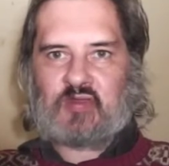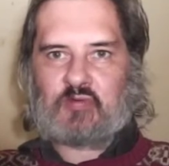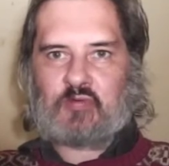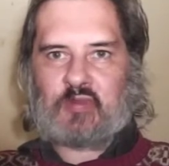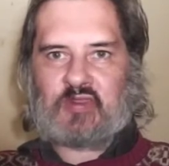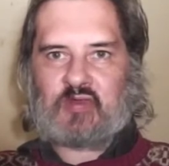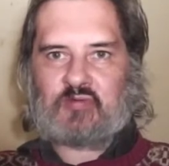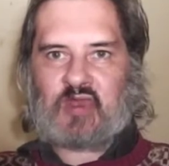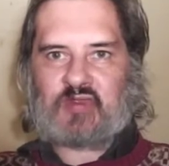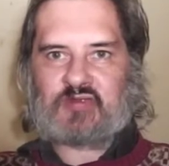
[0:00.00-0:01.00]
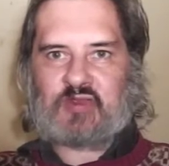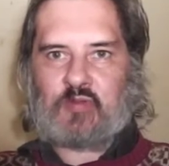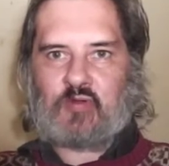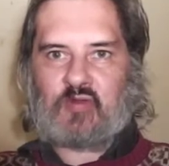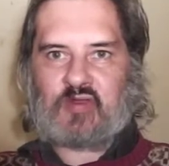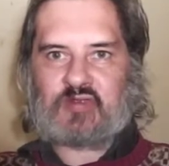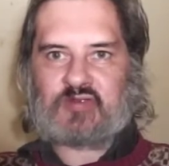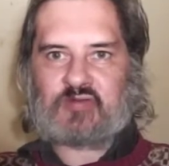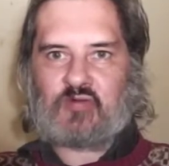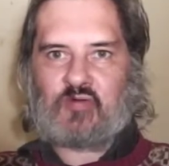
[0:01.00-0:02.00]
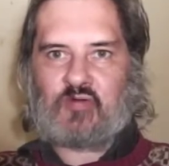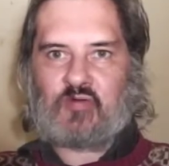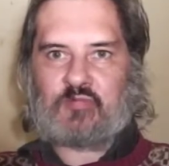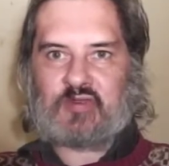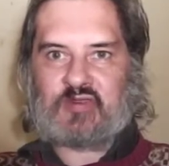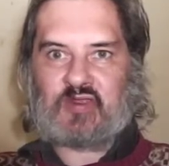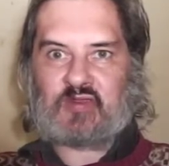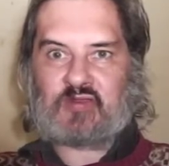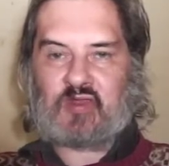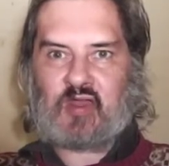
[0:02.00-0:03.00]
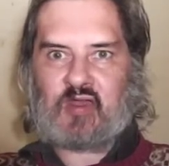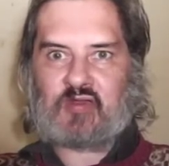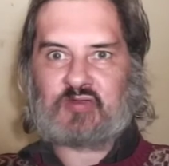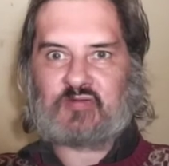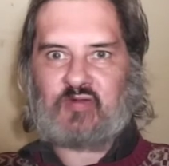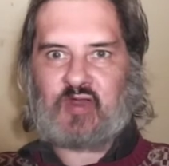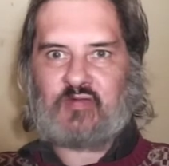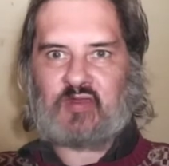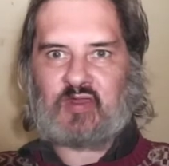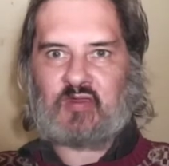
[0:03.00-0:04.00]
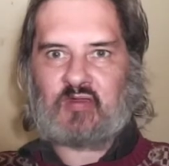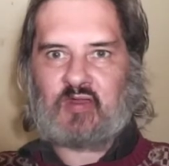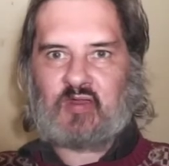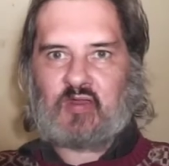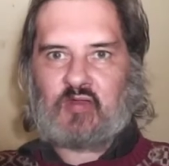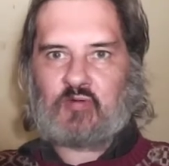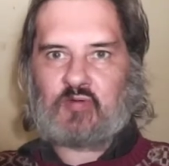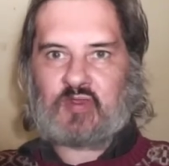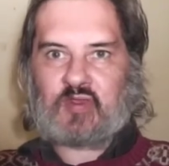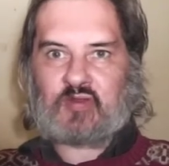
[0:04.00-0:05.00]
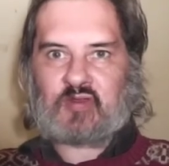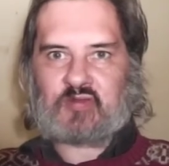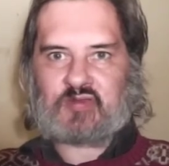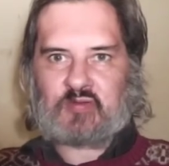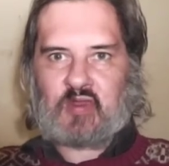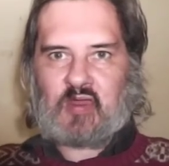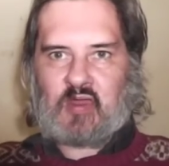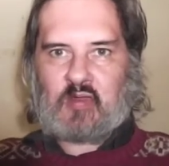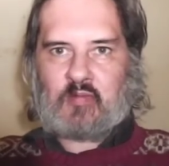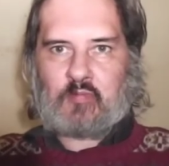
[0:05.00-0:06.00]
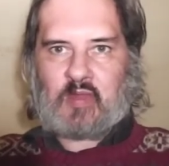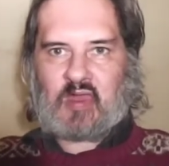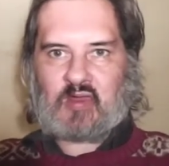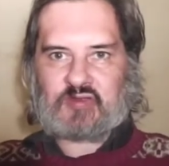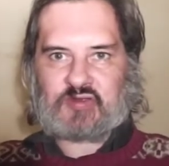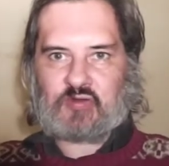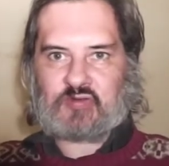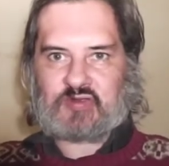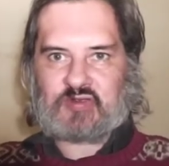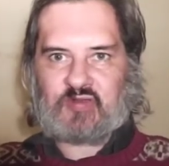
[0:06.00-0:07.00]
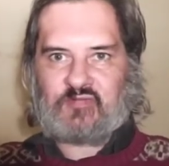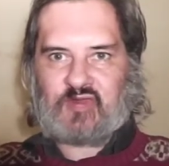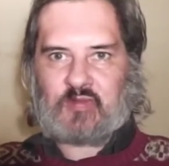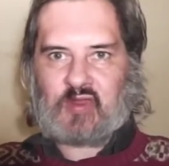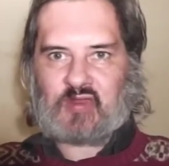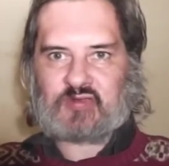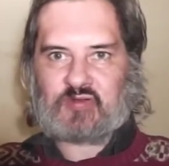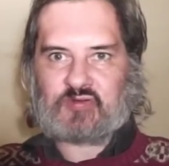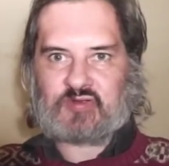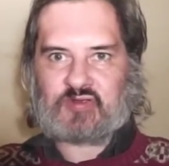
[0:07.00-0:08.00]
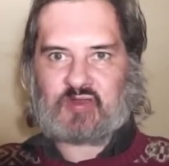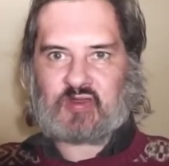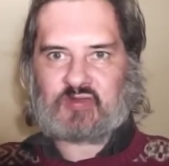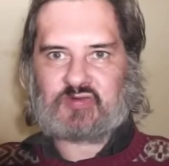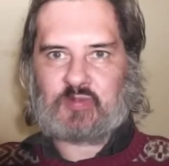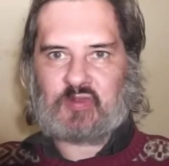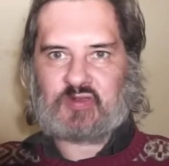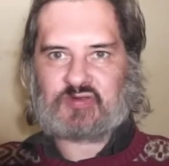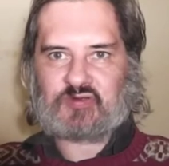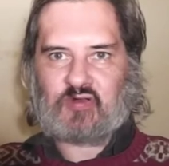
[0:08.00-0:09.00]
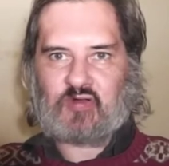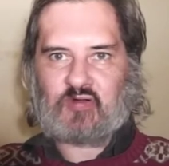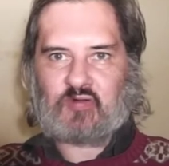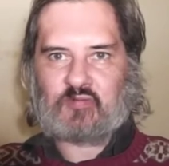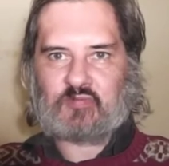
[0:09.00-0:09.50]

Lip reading: There will be no Nancy boys or pretty little girls arriving. All the male soldiers and female soldiers are extremely strong.